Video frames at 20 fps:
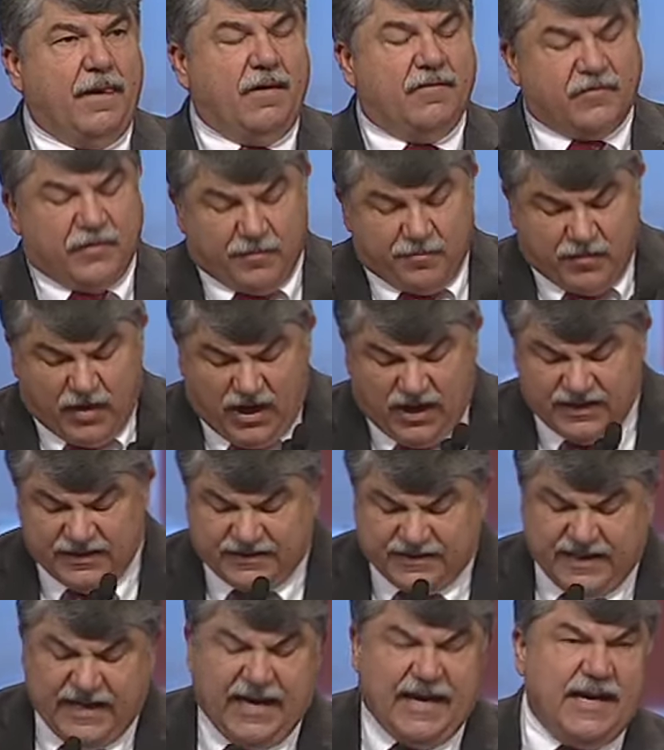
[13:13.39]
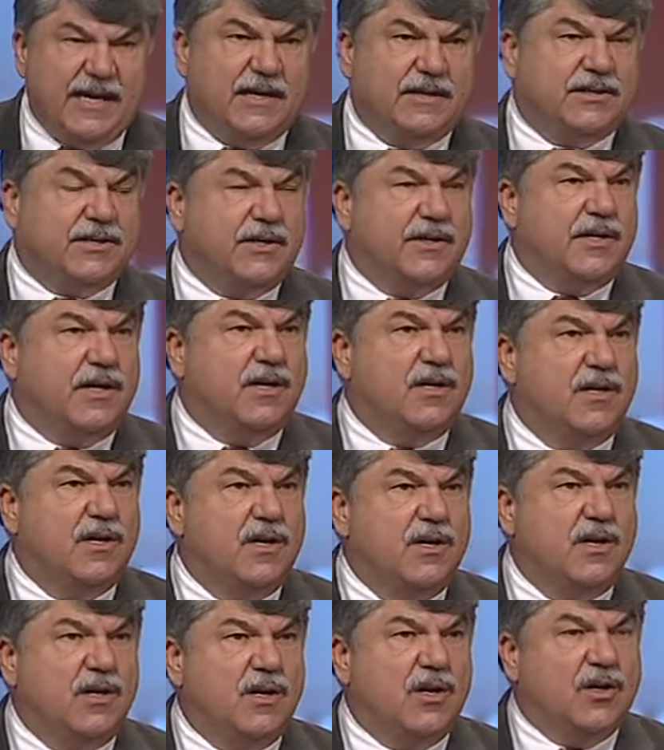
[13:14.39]
From Montana to the
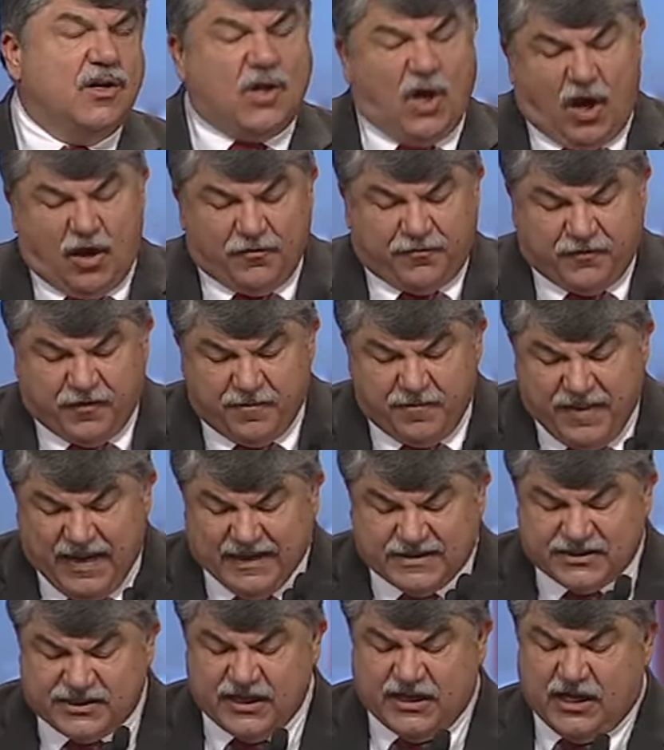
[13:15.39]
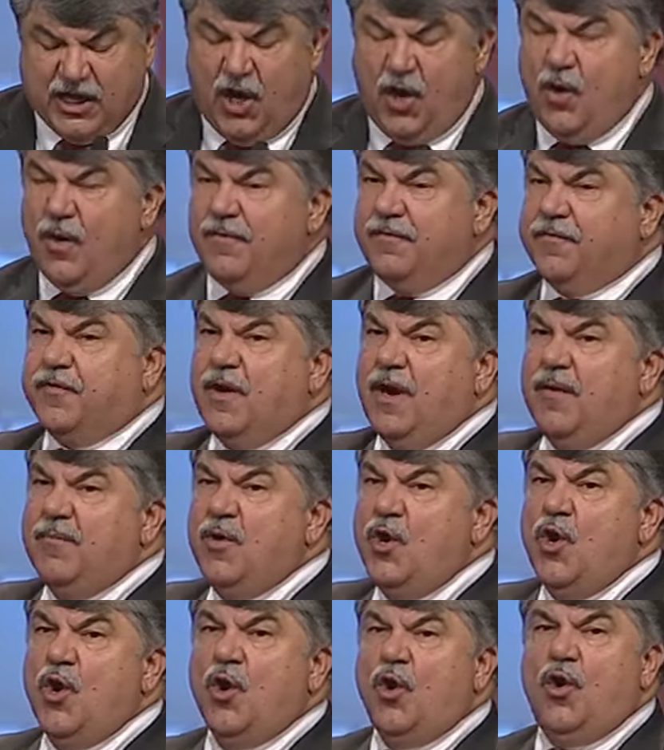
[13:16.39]
Gulf of Mexico and from
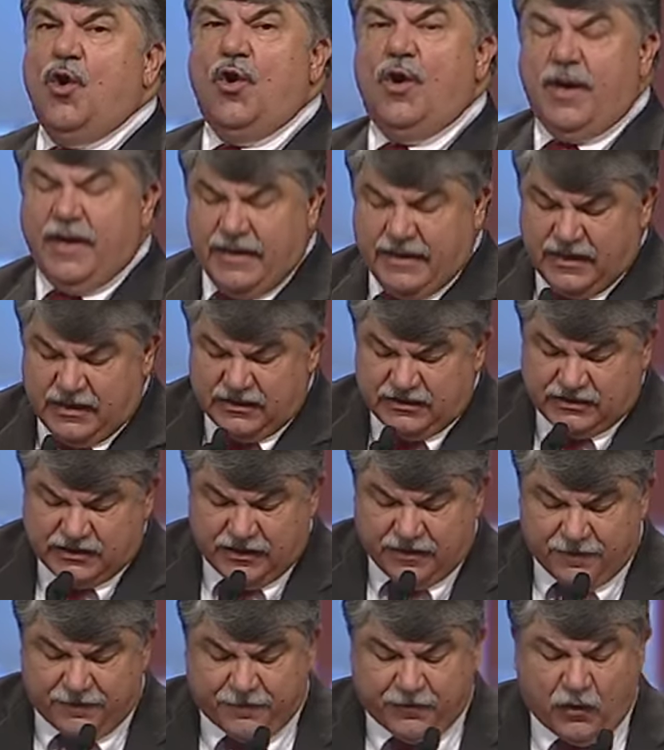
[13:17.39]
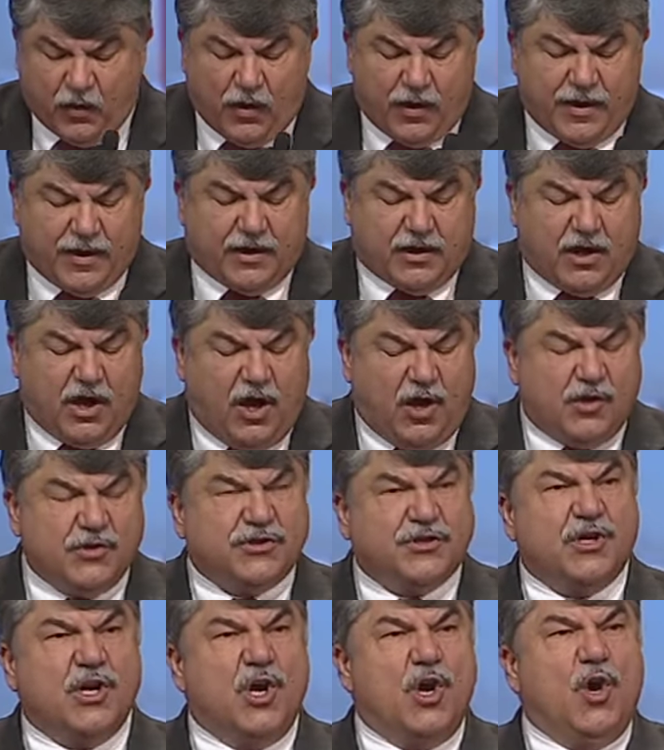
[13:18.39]
Oregon to the Florida
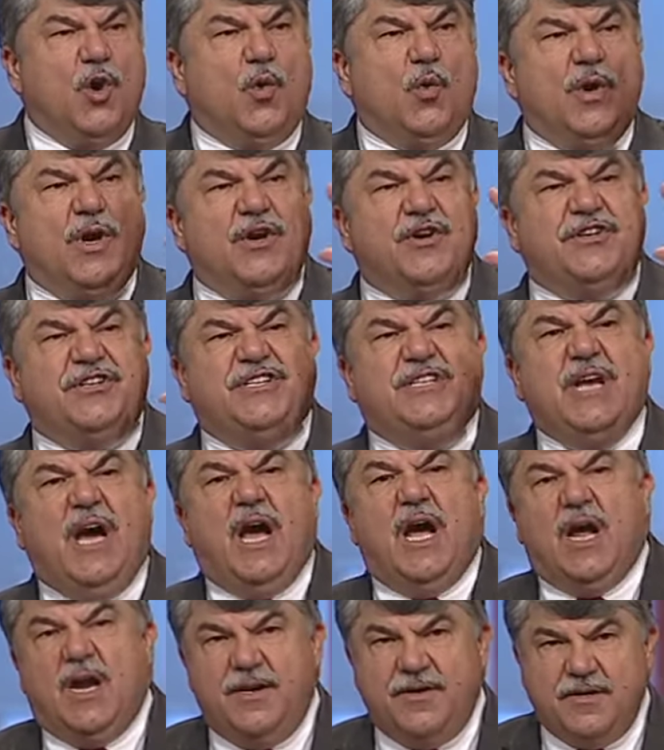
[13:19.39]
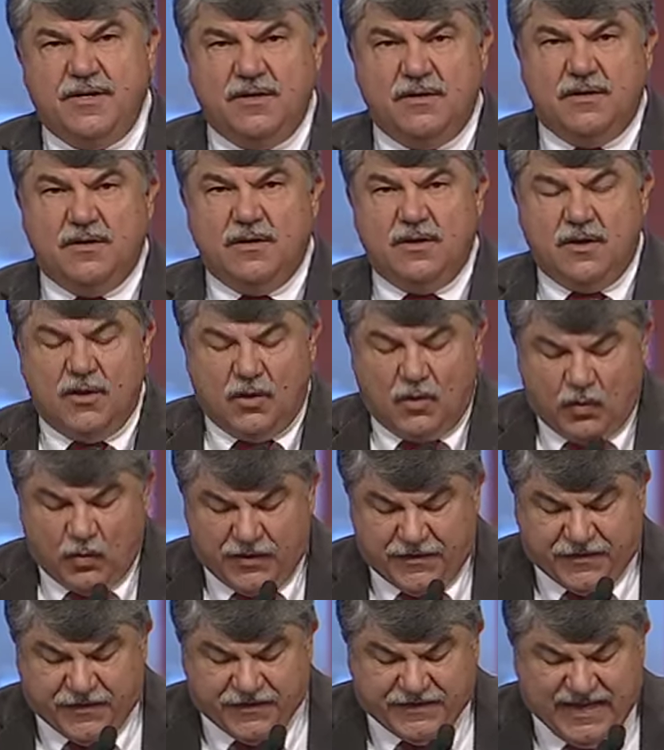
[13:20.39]
coast, we're done
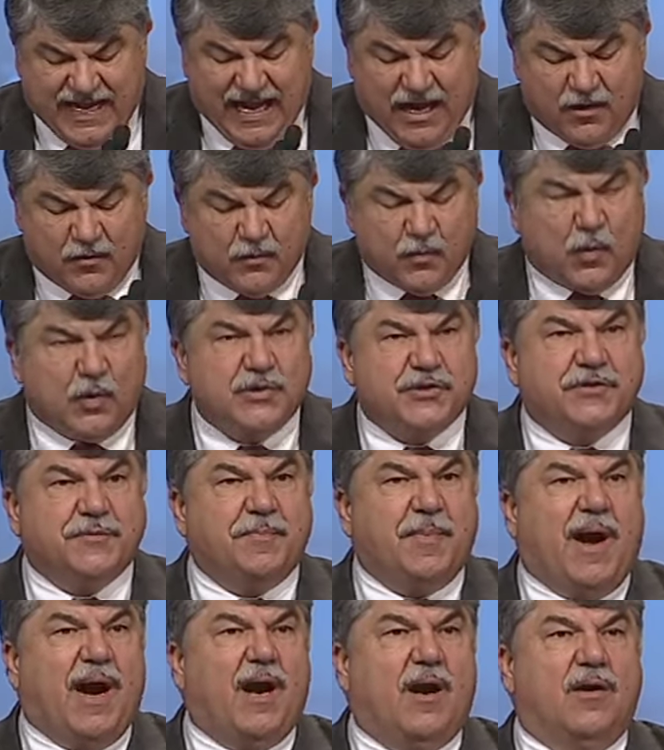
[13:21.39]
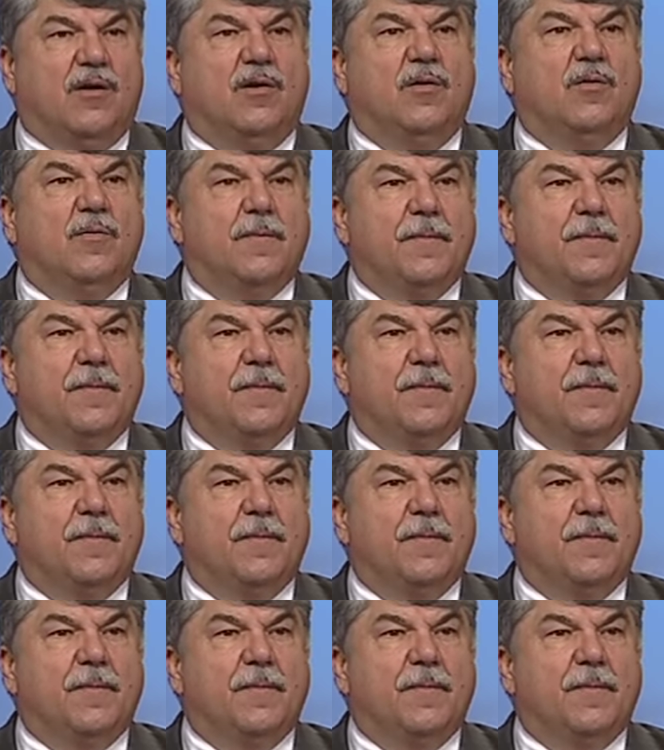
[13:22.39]
with the downward spiral.